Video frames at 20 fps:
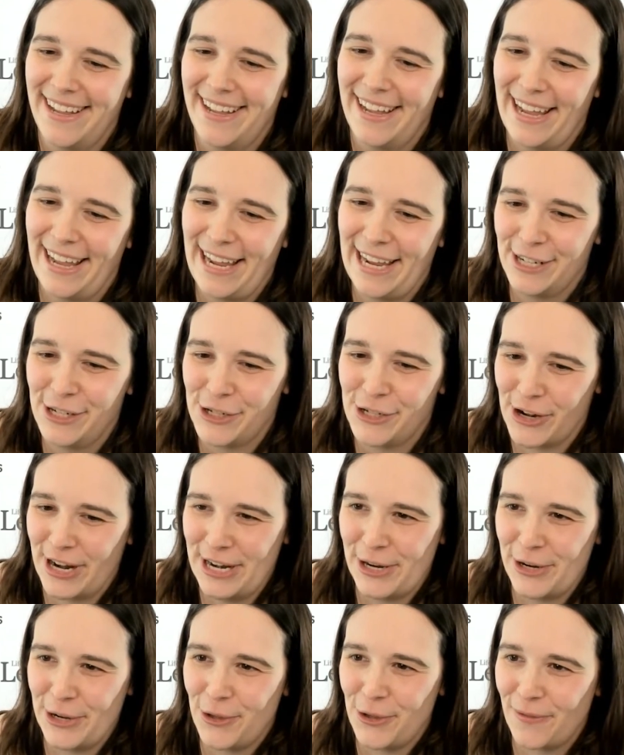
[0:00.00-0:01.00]
Andrew, I know
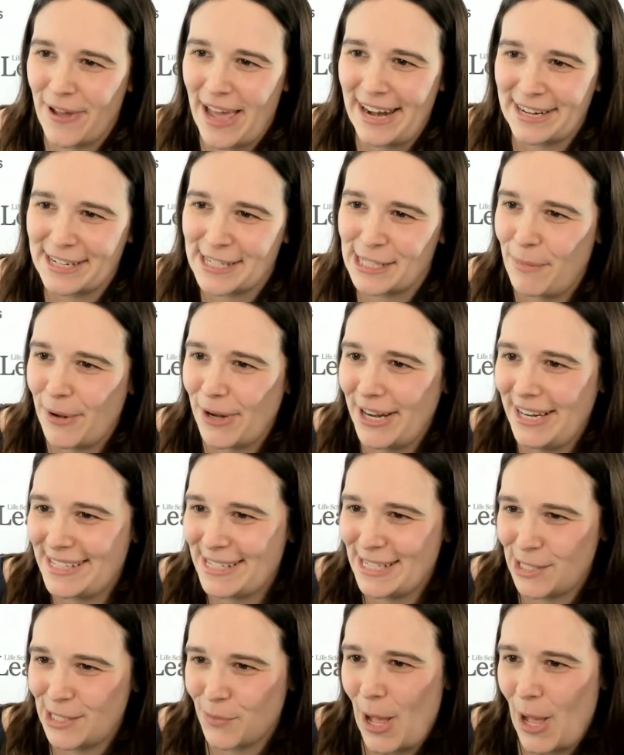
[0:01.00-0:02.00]
you've had experience
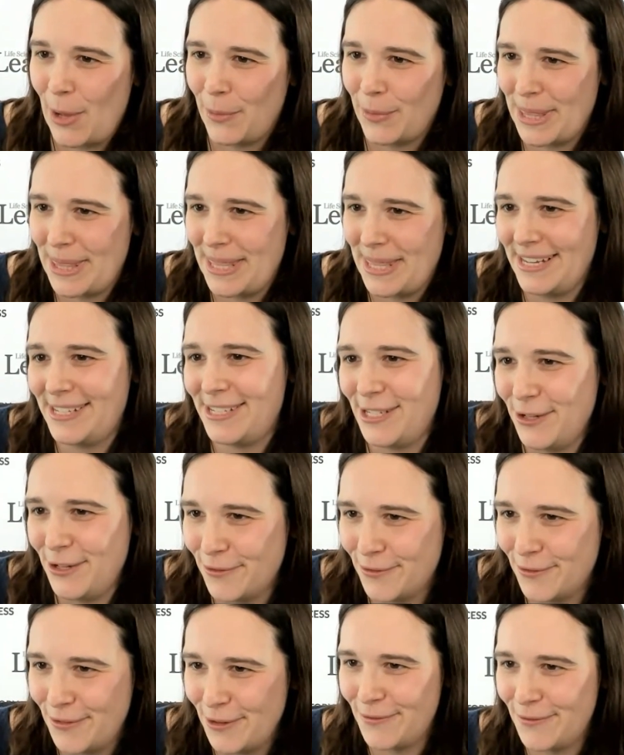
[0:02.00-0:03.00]
as well with this.
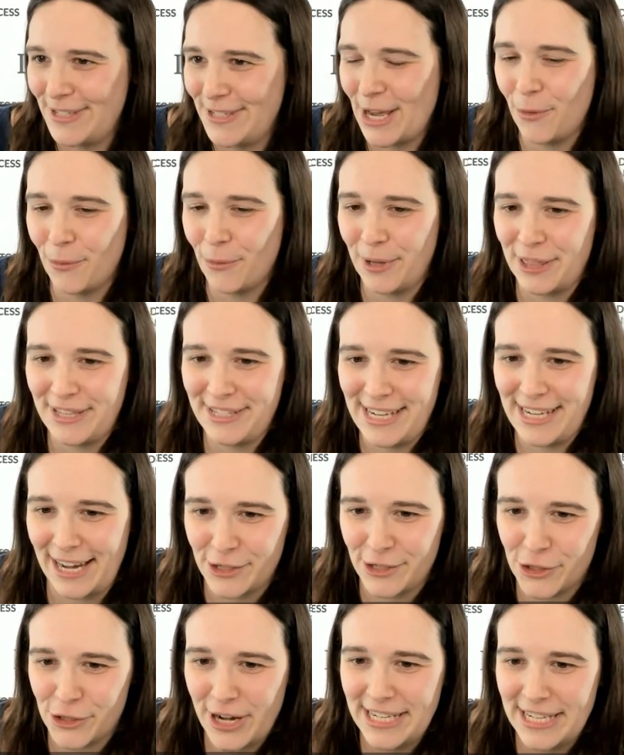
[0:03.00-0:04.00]
You've dealt with tech
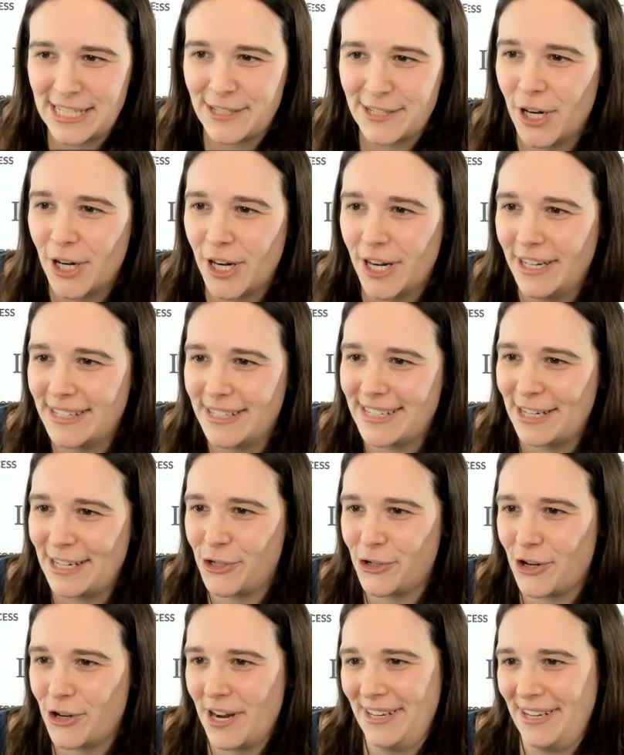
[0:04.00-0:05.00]
transfer, et
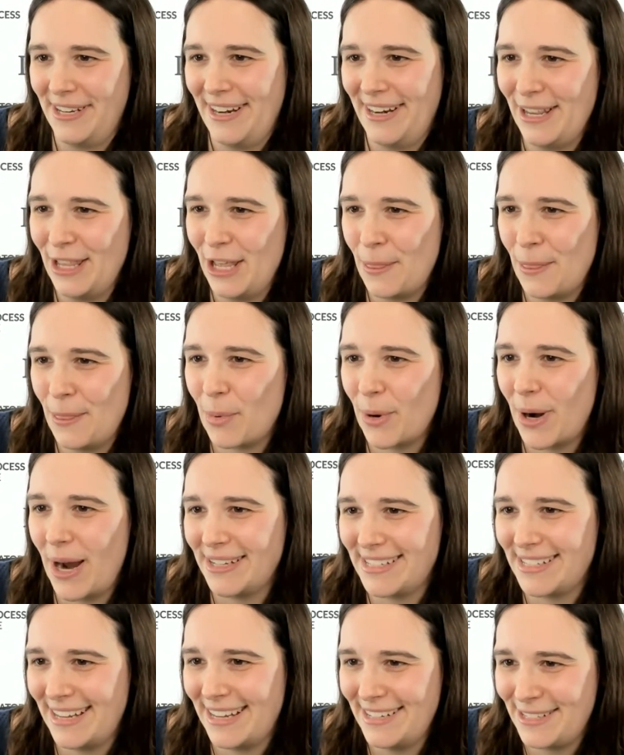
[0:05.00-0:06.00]
cetera, and in the
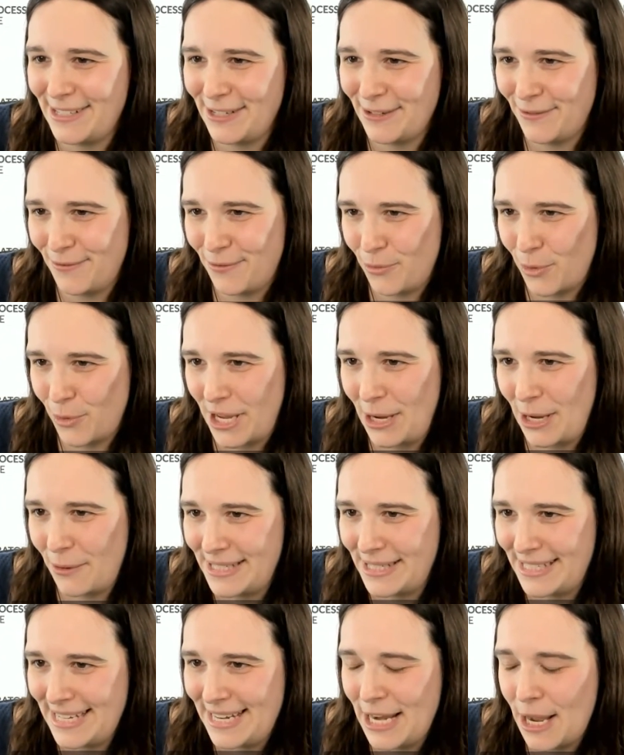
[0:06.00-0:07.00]
process of working with
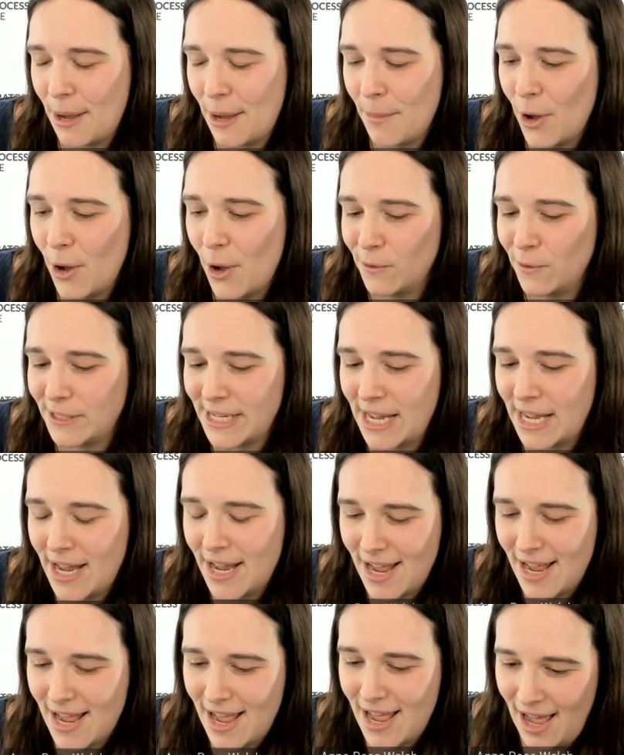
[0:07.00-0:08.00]
CDMOs.
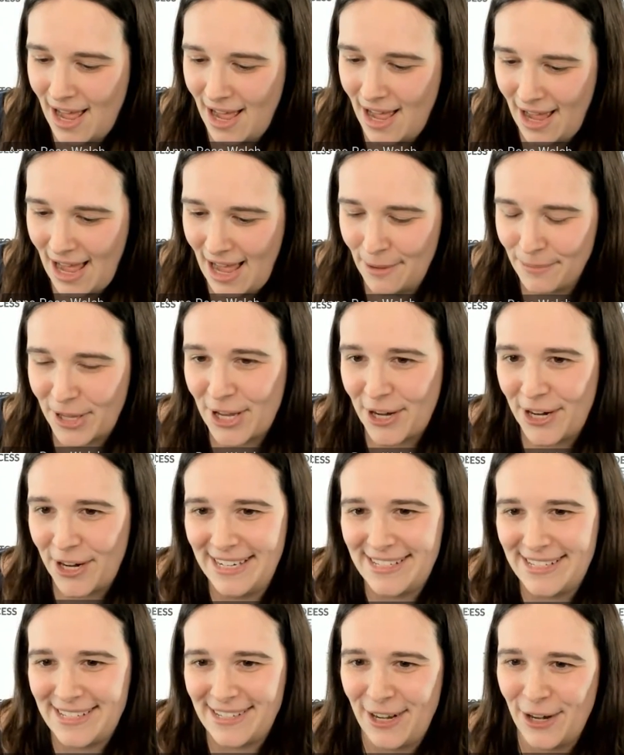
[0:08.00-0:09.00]
I'm
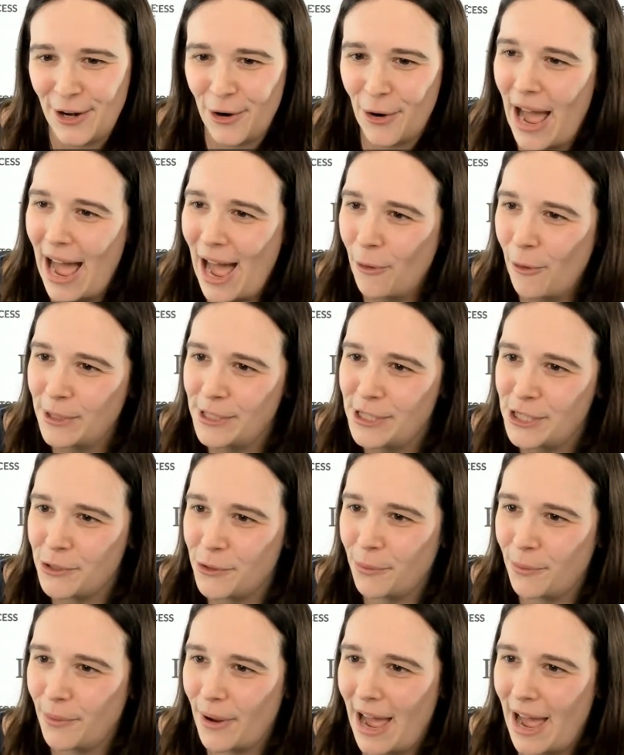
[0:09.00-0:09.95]
curious, you know, how would you